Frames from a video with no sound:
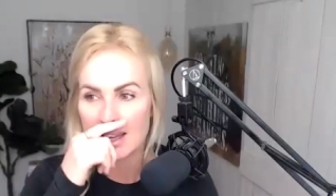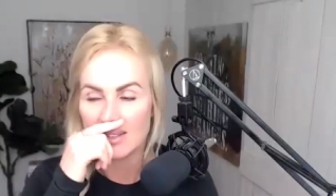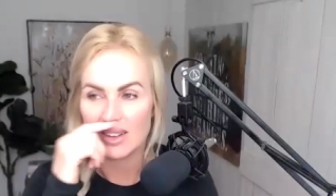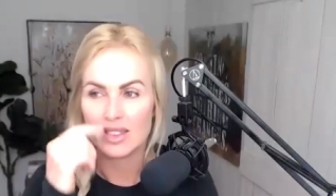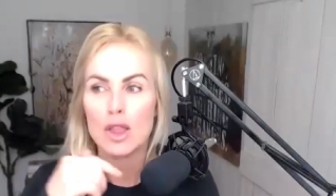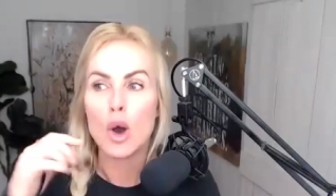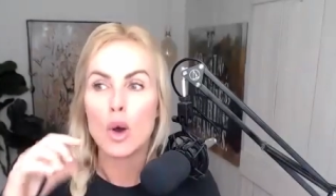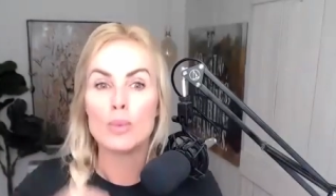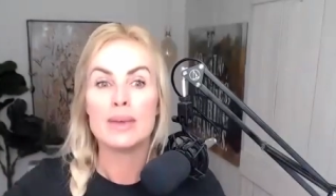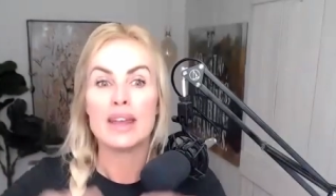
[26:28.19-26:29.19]
with
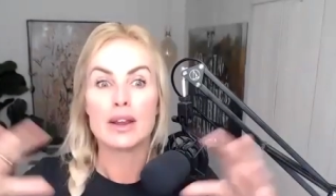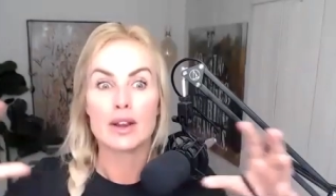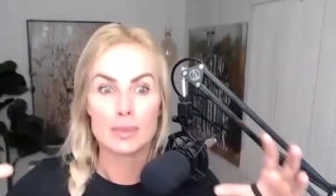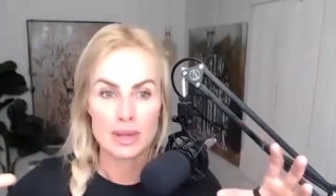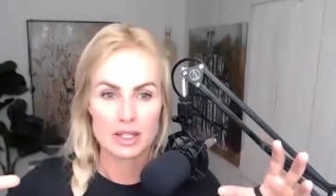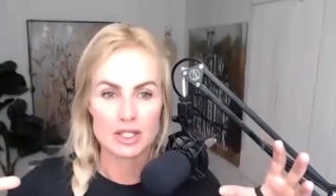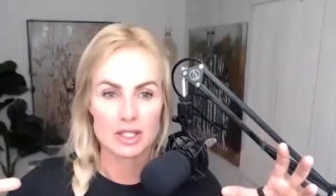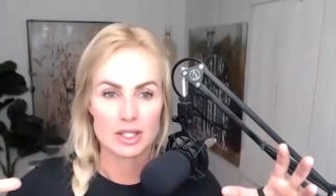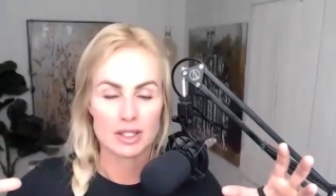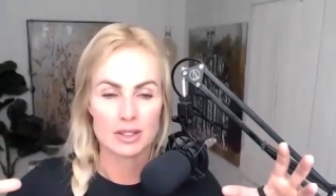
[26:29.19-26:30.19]
no bigger
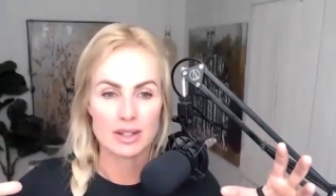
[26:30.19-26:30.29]
picture,